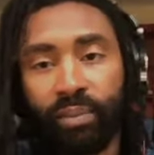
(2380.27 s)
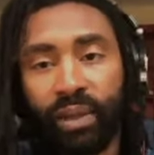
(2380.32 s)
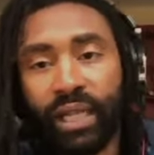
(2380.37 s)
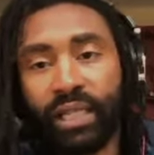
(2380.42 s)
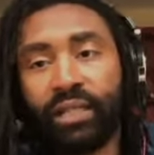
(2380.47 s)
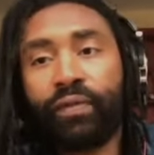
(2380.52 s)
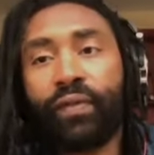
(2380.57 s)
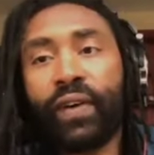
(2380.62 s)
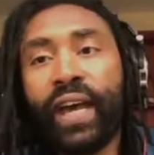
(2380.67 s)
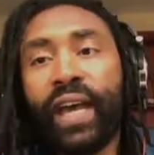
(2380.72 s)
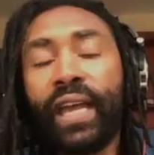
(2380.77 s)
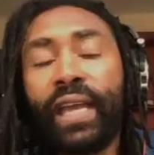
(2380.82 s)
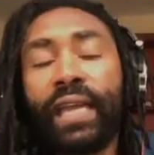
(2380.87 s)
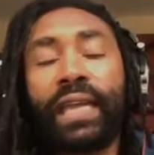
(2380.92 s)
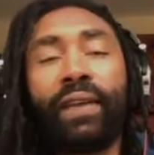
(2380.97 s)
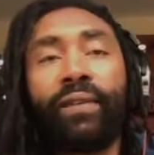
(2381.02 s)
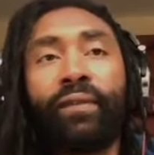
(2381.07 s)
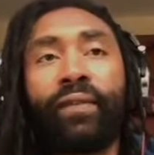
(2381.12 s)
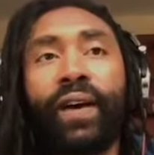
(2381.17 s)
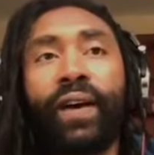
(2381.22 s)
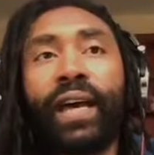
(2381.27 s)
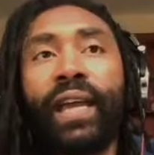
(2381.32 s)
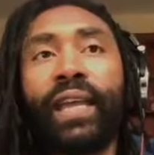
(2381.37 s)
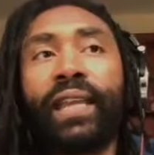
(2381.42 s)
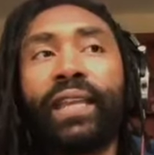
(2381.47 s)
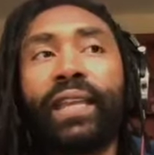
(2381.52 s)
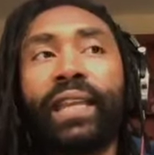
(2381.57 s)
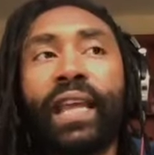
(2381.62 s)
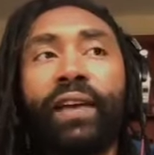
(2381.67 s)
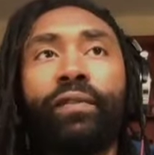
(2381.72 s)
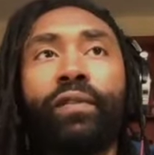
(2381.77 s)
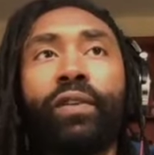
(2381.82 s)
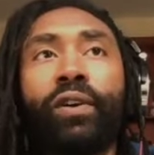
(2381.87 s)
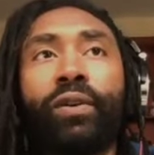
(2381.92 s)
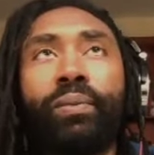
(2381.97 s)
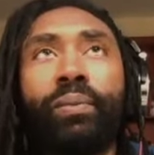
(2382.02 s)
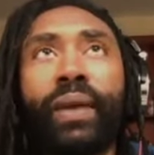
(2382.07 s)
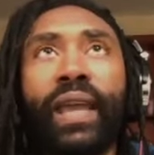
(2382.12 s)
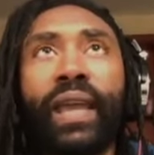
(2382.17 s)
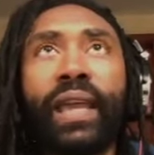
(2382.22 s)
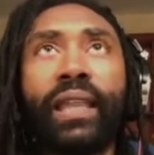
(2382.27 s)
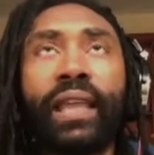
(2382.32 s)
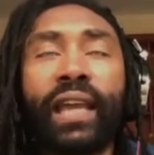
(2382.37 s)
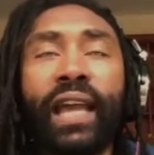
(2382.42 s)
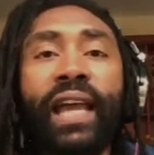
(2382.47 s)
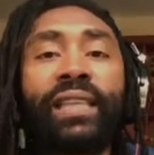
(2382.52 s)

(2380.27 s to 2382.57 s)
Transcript: Because if I never made, like,